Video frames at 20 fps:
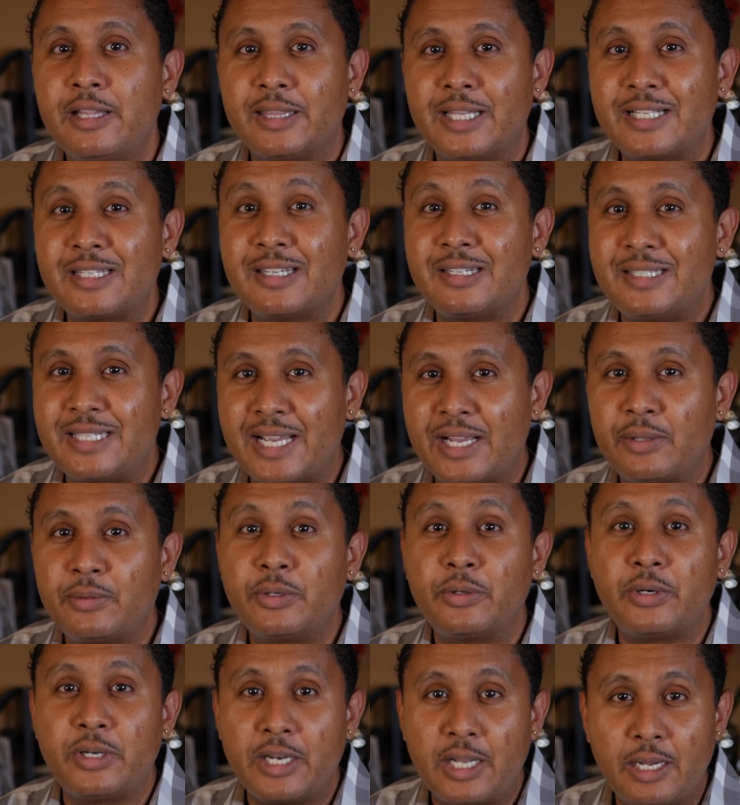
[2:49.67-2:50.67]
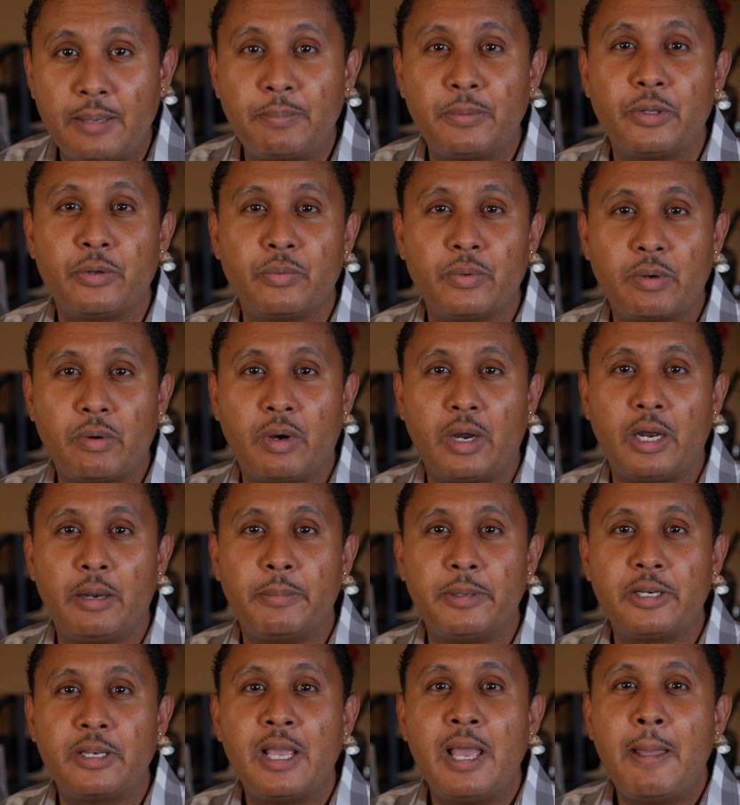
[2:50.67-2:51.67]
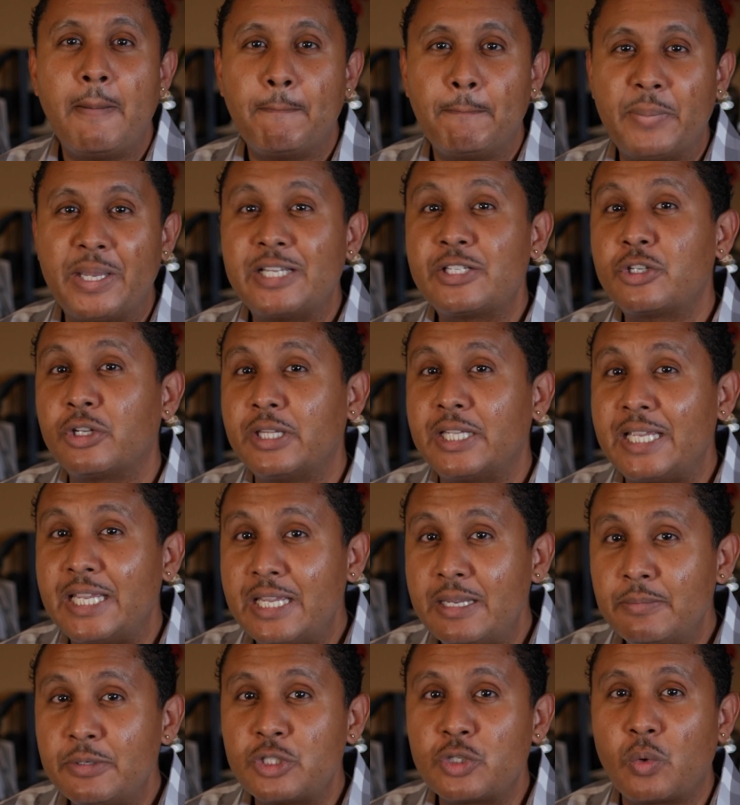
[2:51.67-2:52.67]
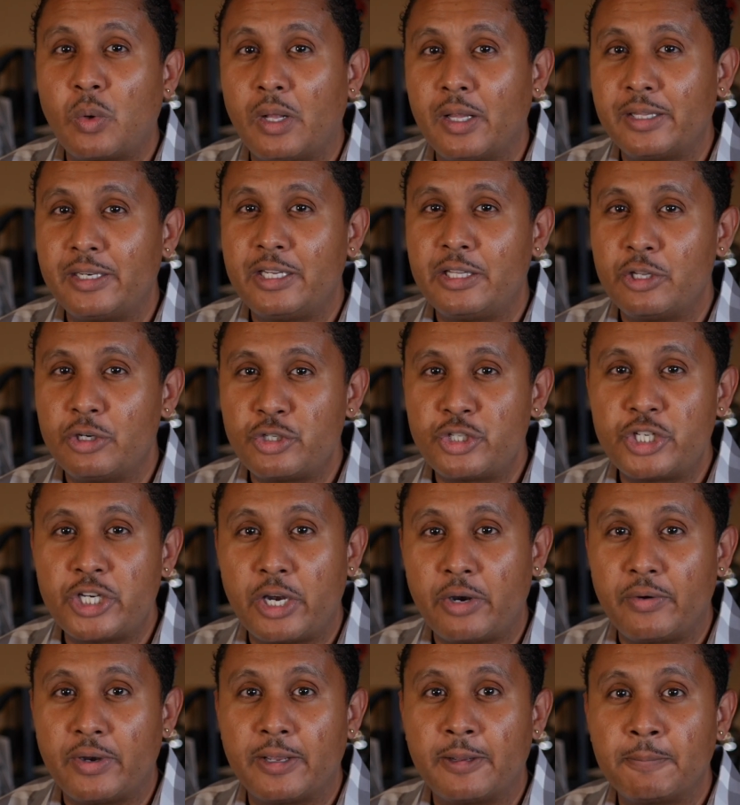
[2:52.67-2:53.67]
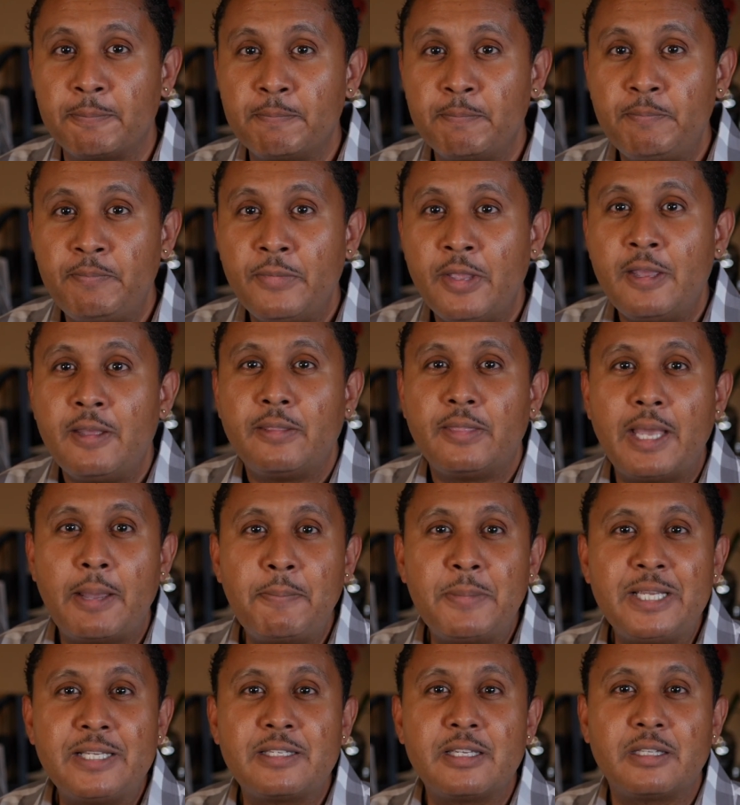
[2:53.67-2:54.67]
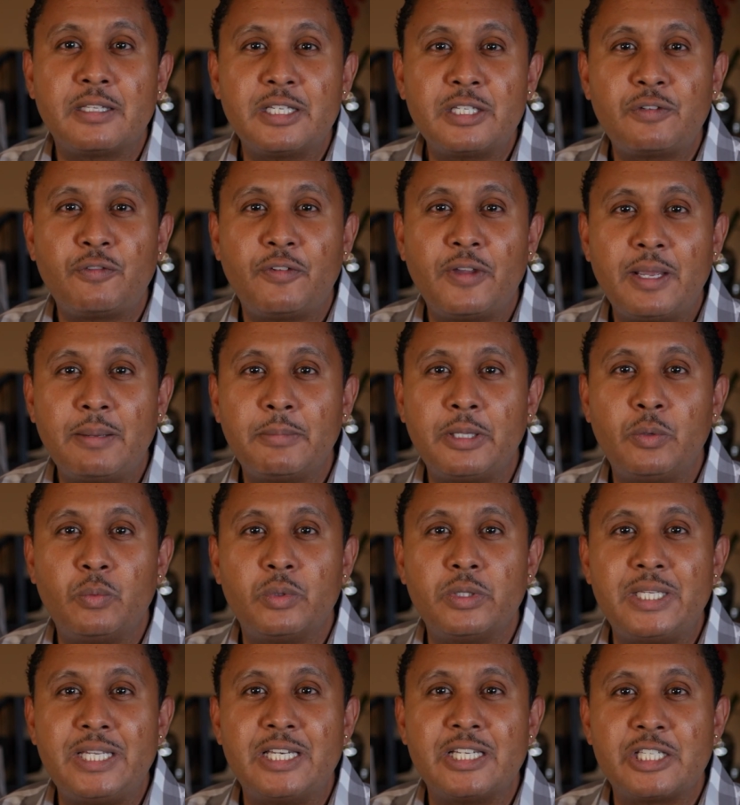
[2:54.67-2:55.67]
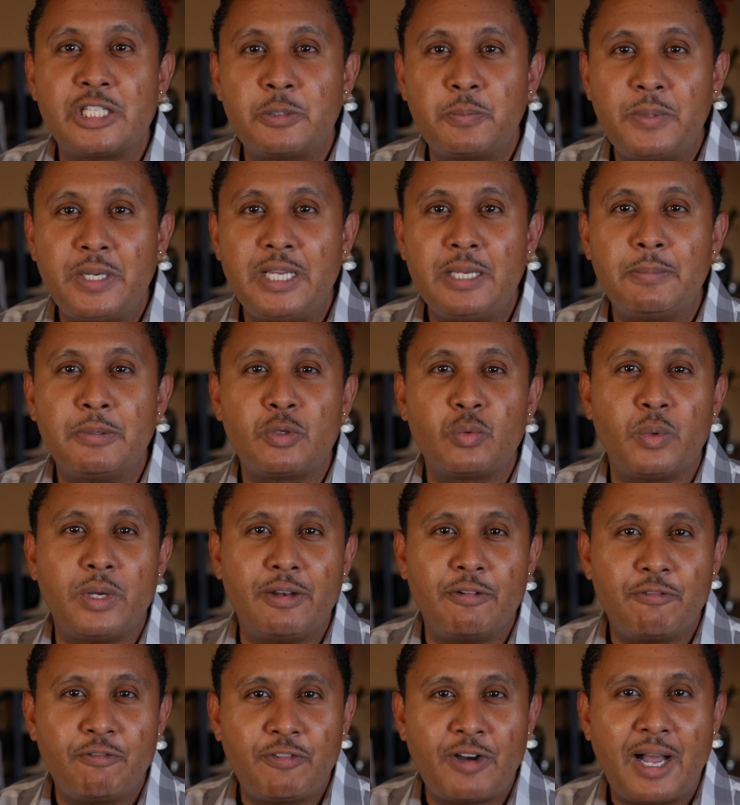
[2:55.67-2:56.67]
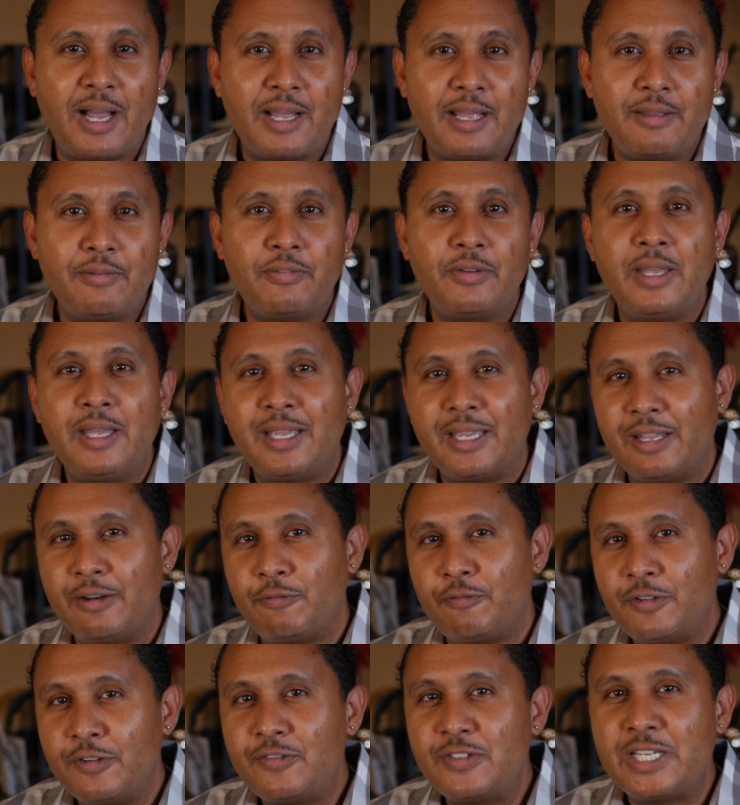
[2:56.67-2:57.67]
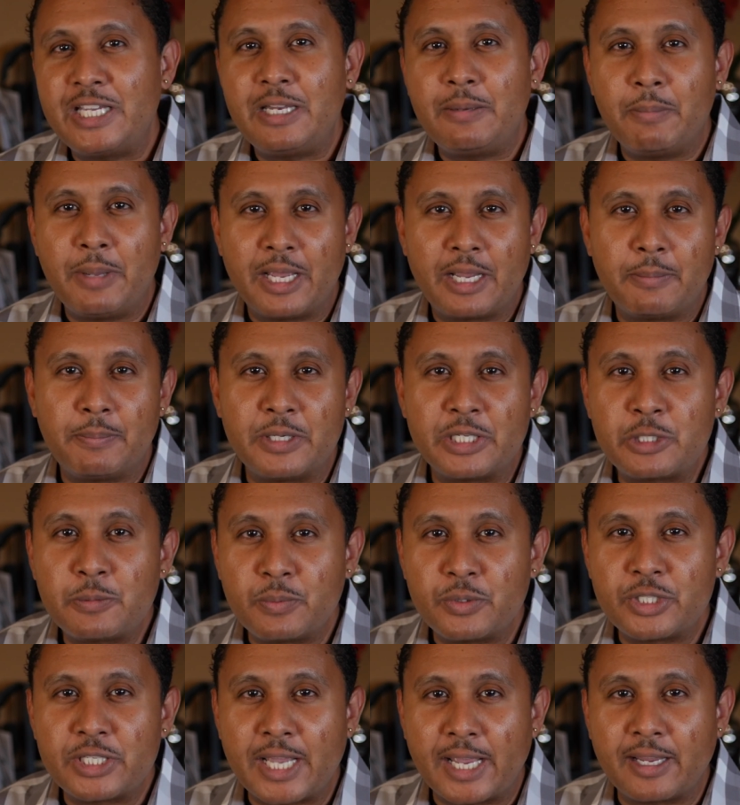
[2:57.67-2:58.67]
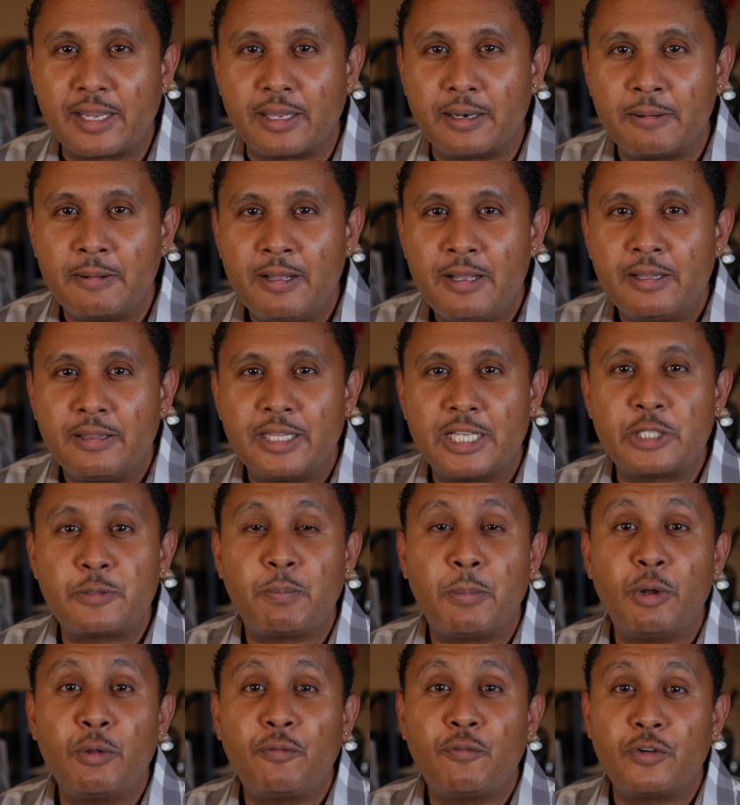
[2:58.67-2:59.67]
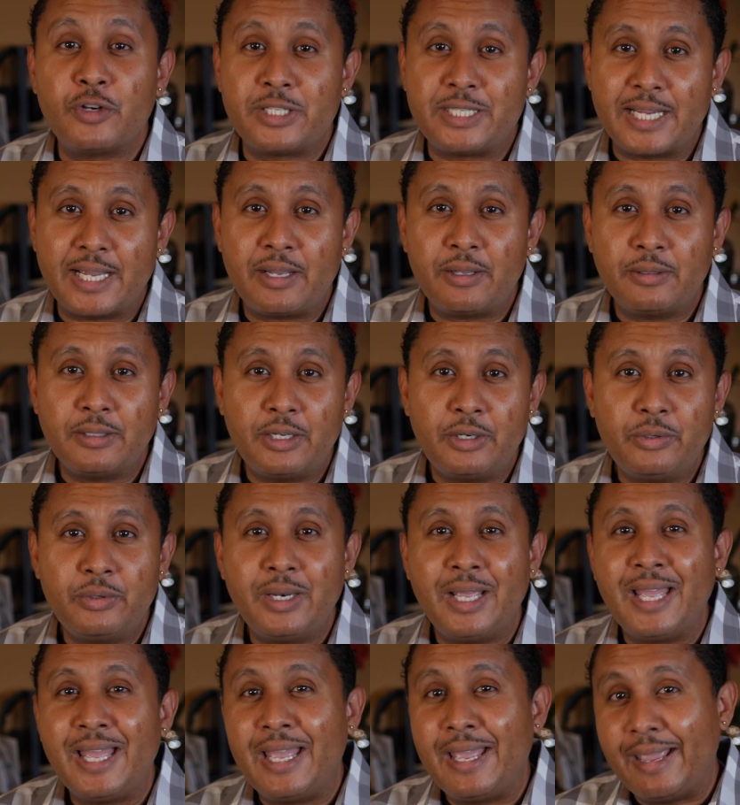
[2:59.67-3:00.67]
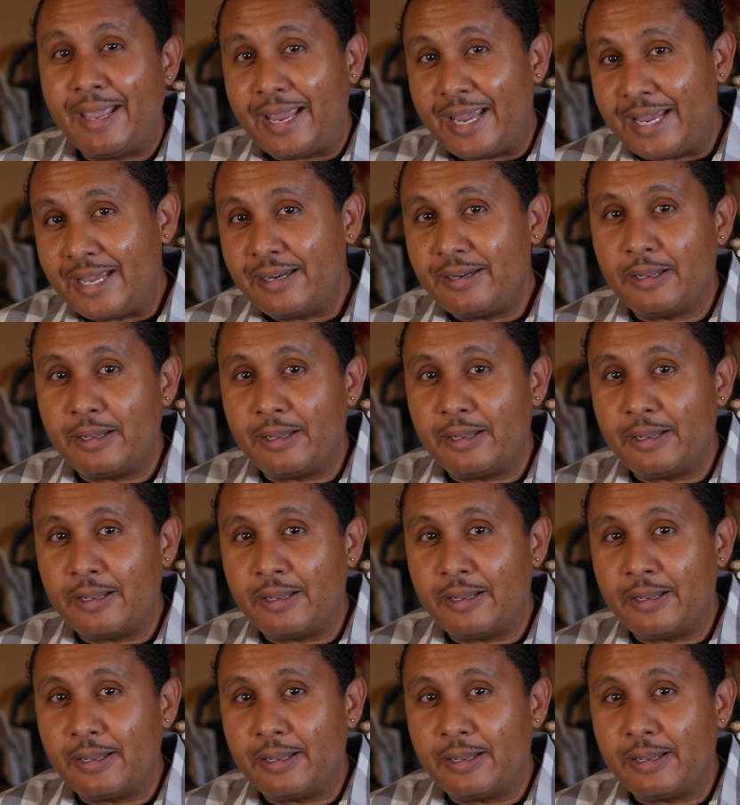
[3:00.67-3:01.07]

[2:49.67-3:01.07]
That's a download and upload requirement based on the image quality they're sharing. That means that this family will need a speed between 5 and 15 megabits per second. That's both for download and